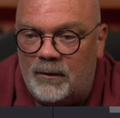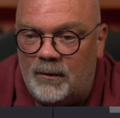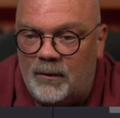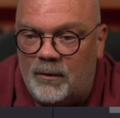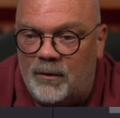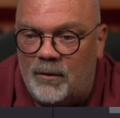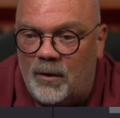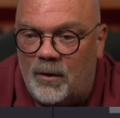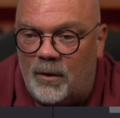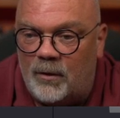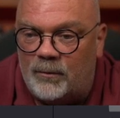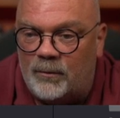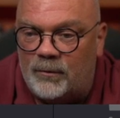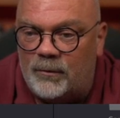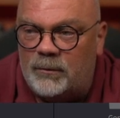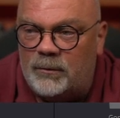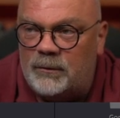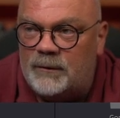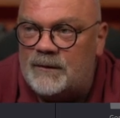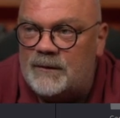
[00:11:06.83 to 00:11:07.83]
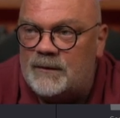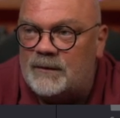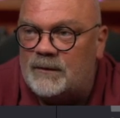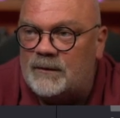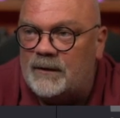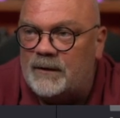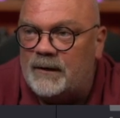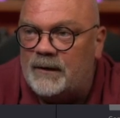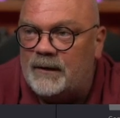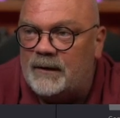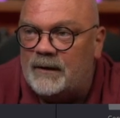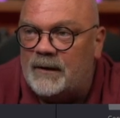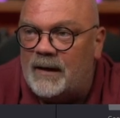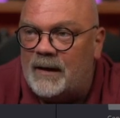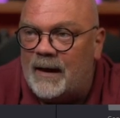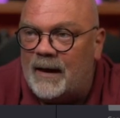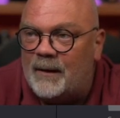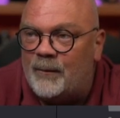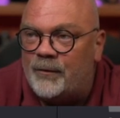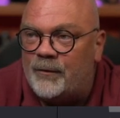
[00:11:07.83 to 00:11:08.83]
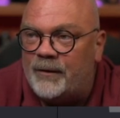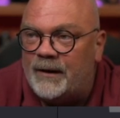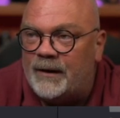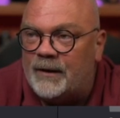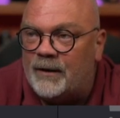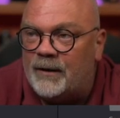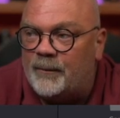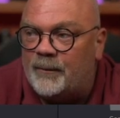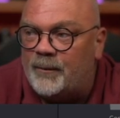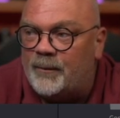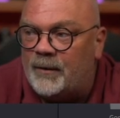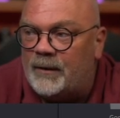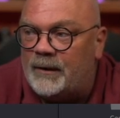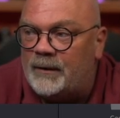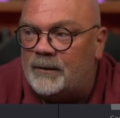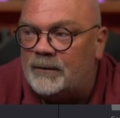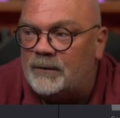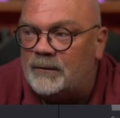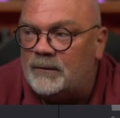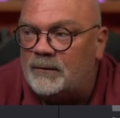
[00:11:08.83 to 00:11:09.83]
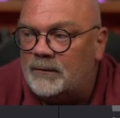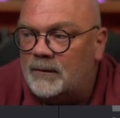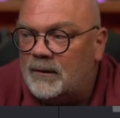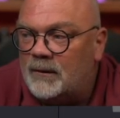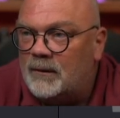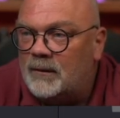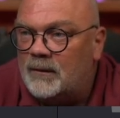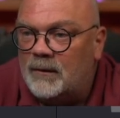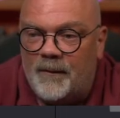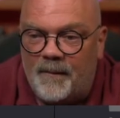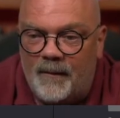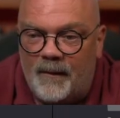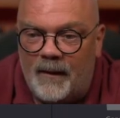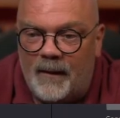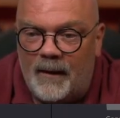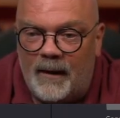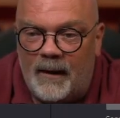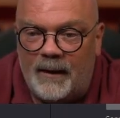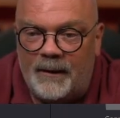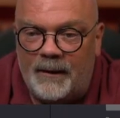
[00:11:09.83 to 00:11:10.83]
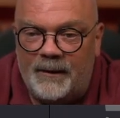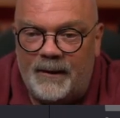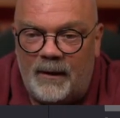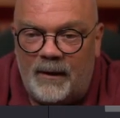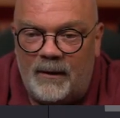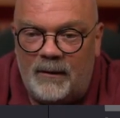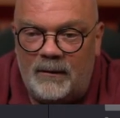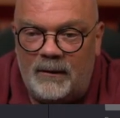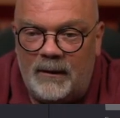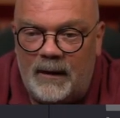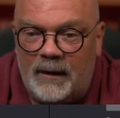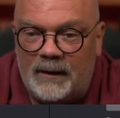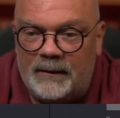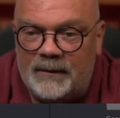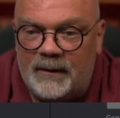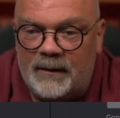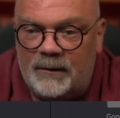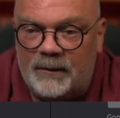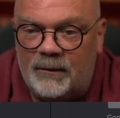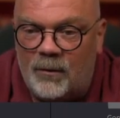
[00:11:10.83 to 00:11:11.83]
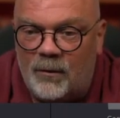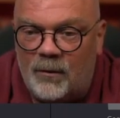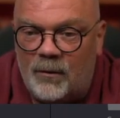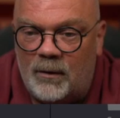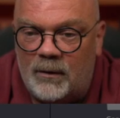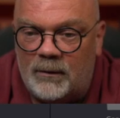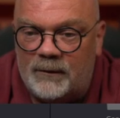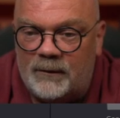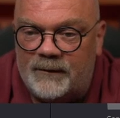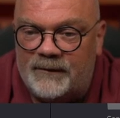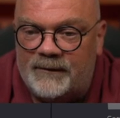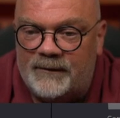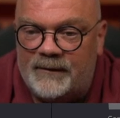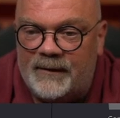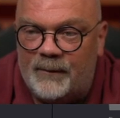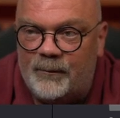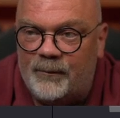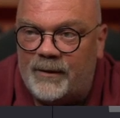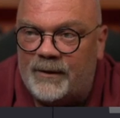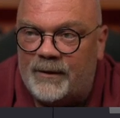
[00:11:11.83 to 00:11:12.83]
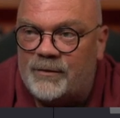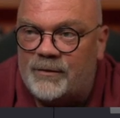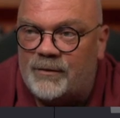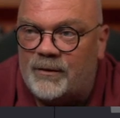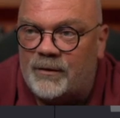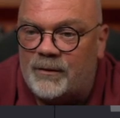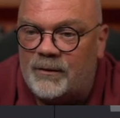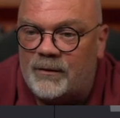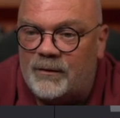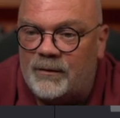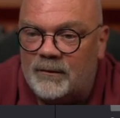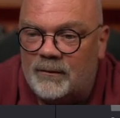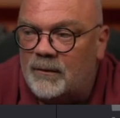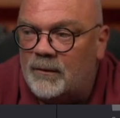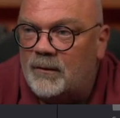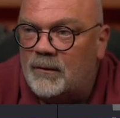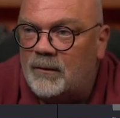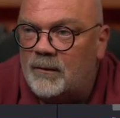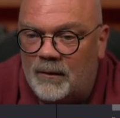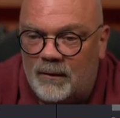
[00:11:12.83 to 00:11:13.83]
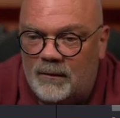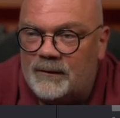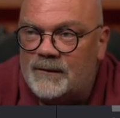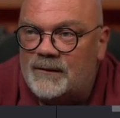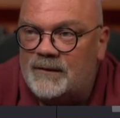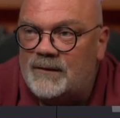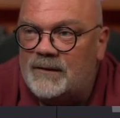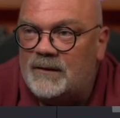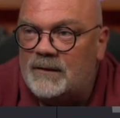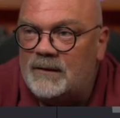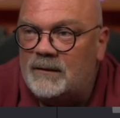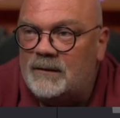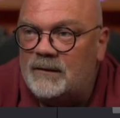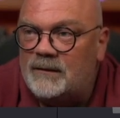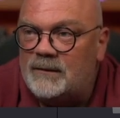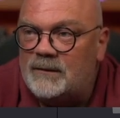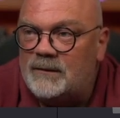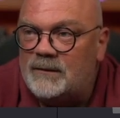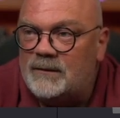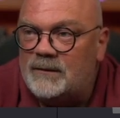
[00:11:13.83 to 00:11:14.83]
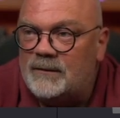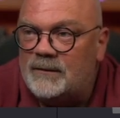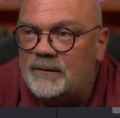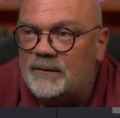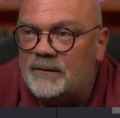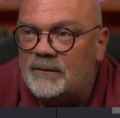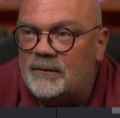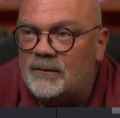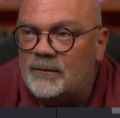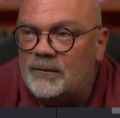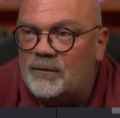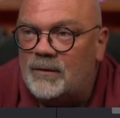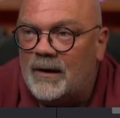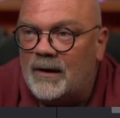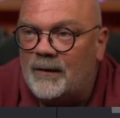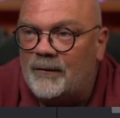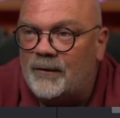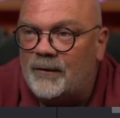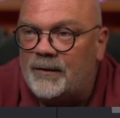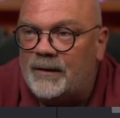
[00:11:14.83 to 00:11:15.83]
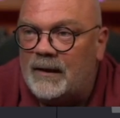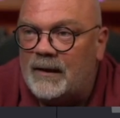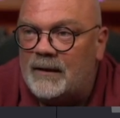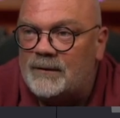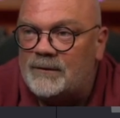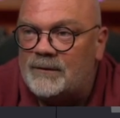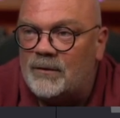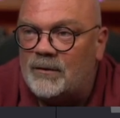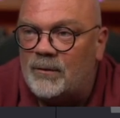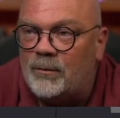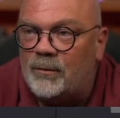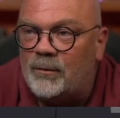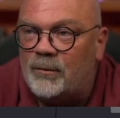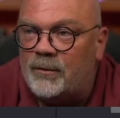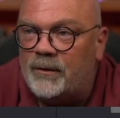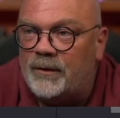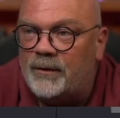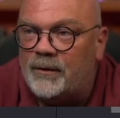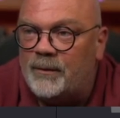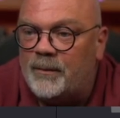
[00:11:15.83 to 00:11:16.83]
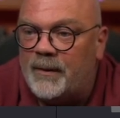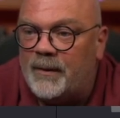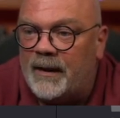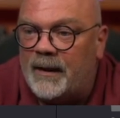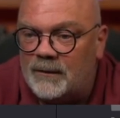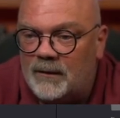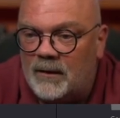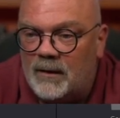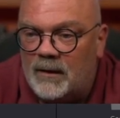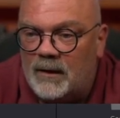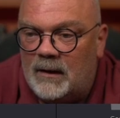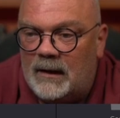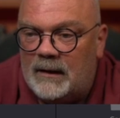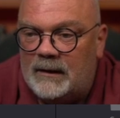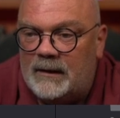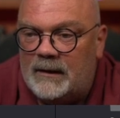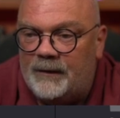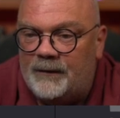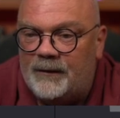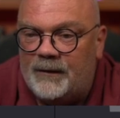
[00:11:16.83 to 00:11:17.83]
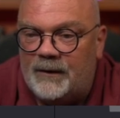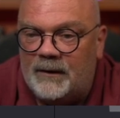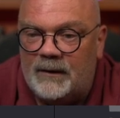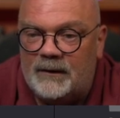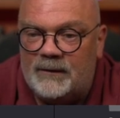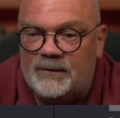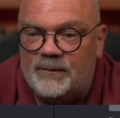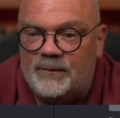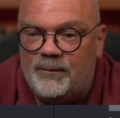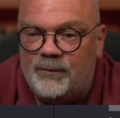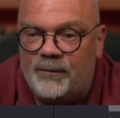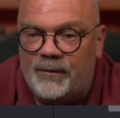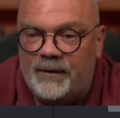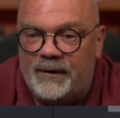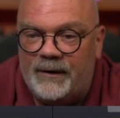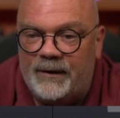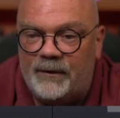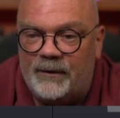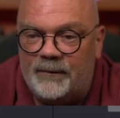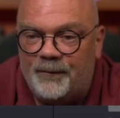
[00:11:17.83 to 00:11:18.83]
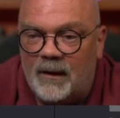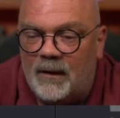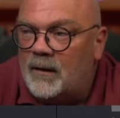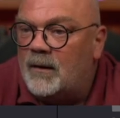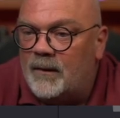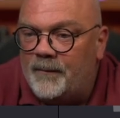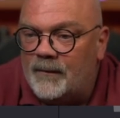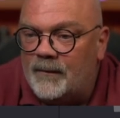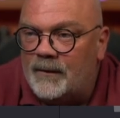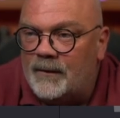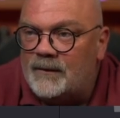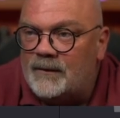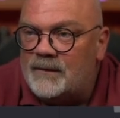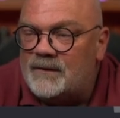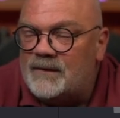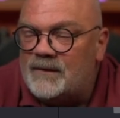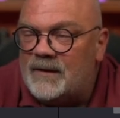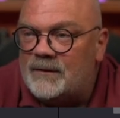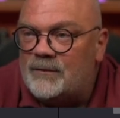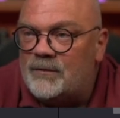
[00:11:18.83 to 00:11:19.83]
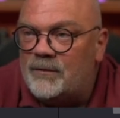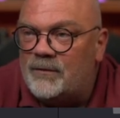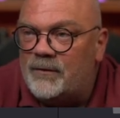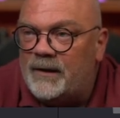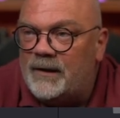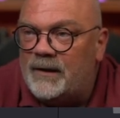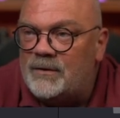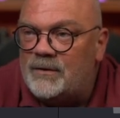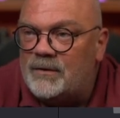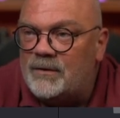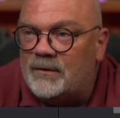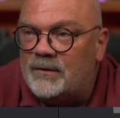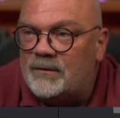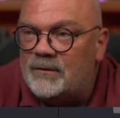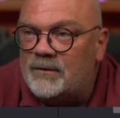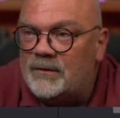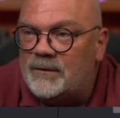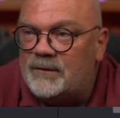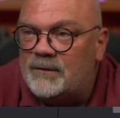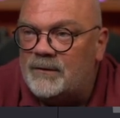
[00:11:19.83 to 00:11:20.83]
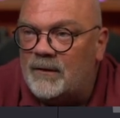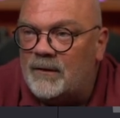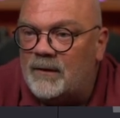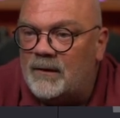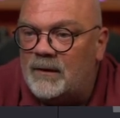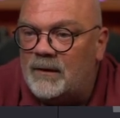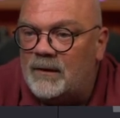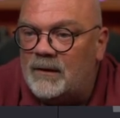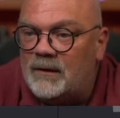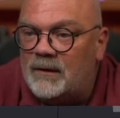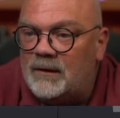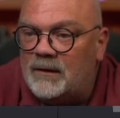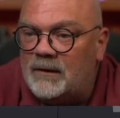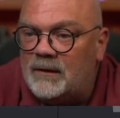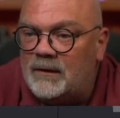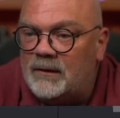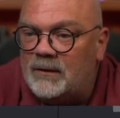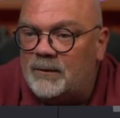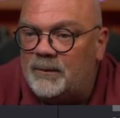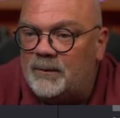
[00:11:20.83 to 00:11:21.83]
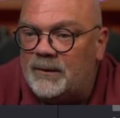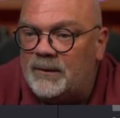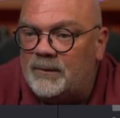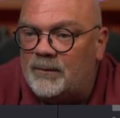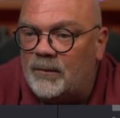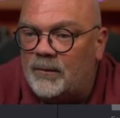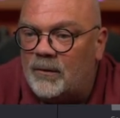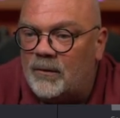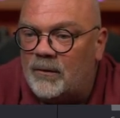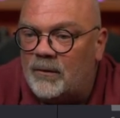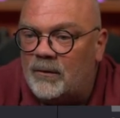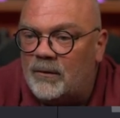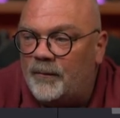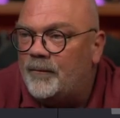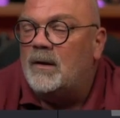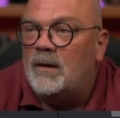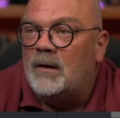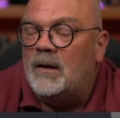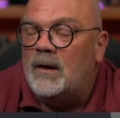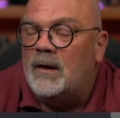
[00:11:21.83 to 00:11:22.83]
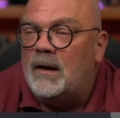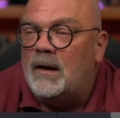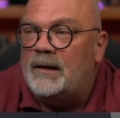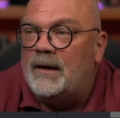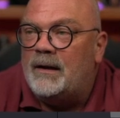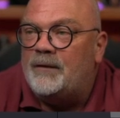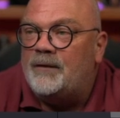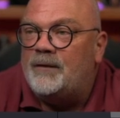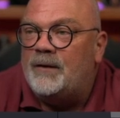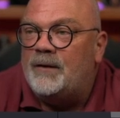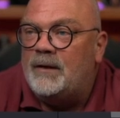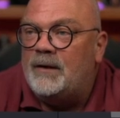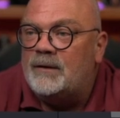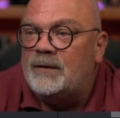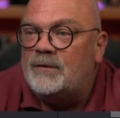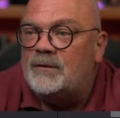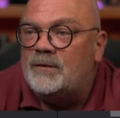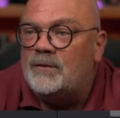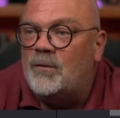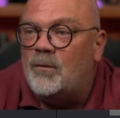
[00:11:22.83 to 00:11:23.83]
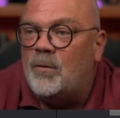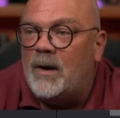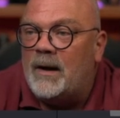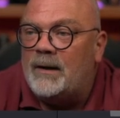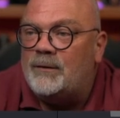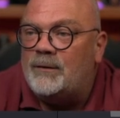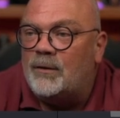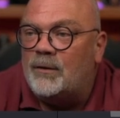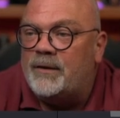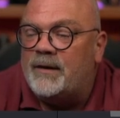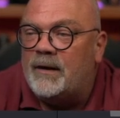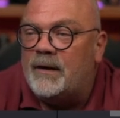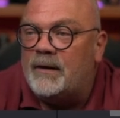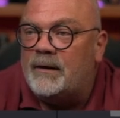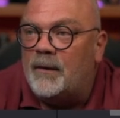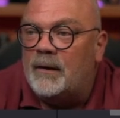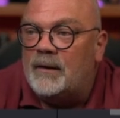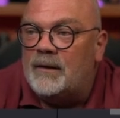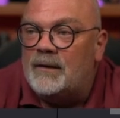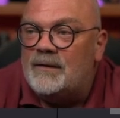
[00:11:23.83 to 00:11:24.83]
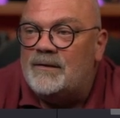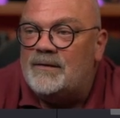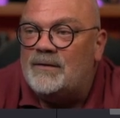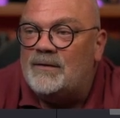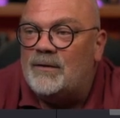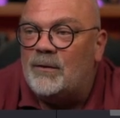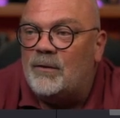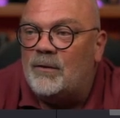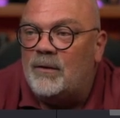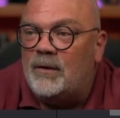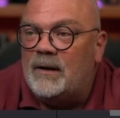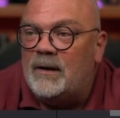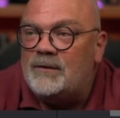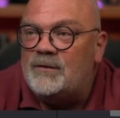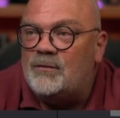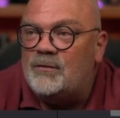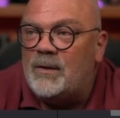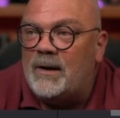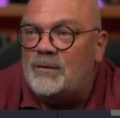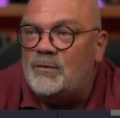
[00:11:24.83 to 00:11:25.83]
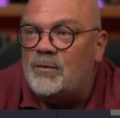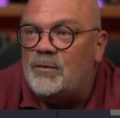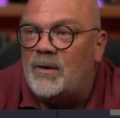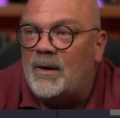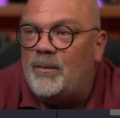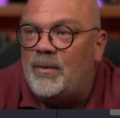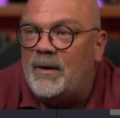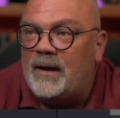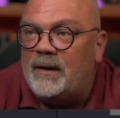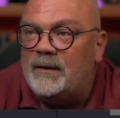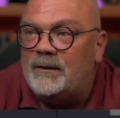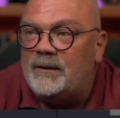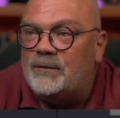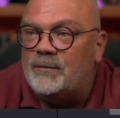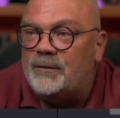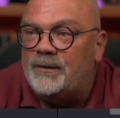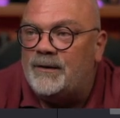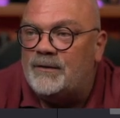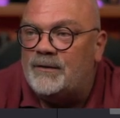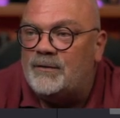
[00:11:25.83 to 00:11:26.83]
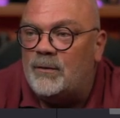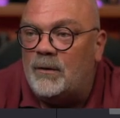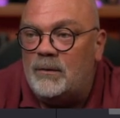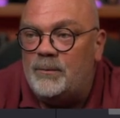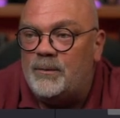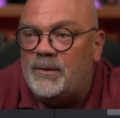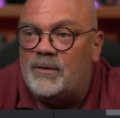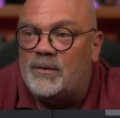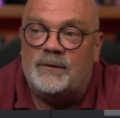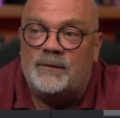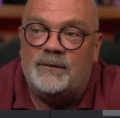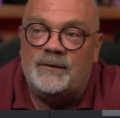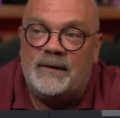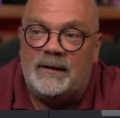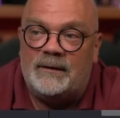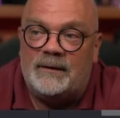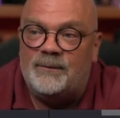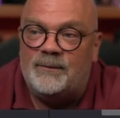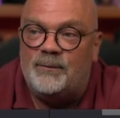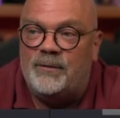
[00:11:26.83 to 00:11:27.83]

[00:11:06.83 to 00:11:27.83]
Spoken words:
color boost here. I bring it up a little, and now I can go on temperature tint to have a nicer blue in the back, and I think it's pretty good. Saturation just a little bit more, and I think it's quite okay now. So let's try to apply it to this one, because that's pretty